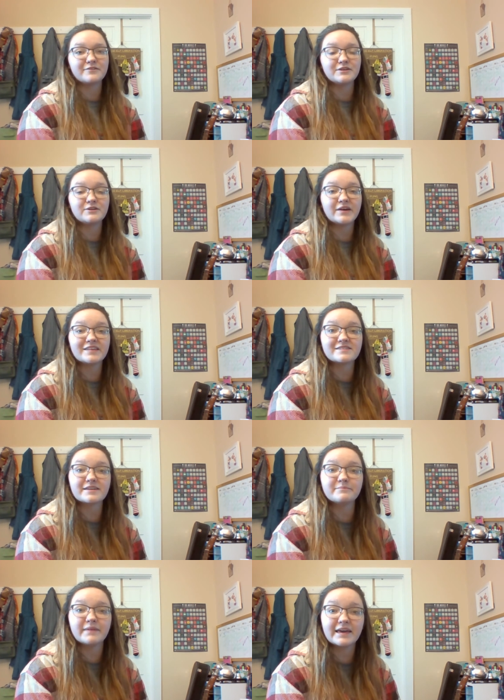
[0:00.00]
for you is
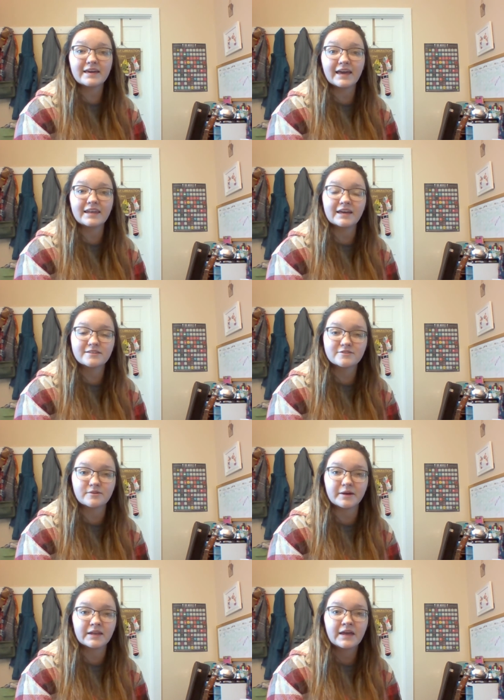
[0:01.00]
to make an
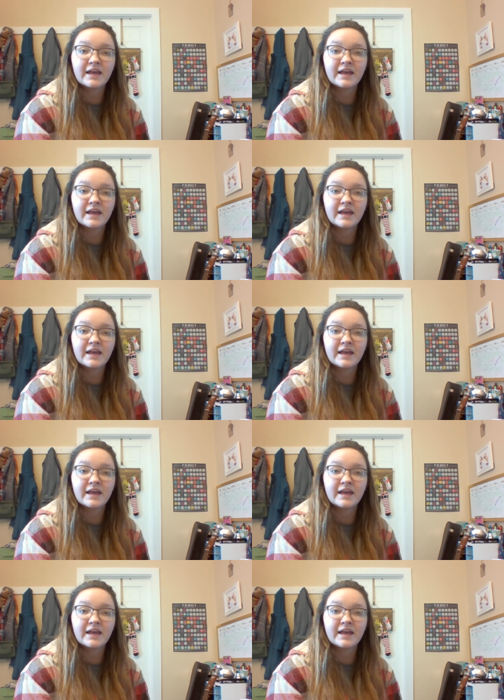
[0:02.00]
instrument.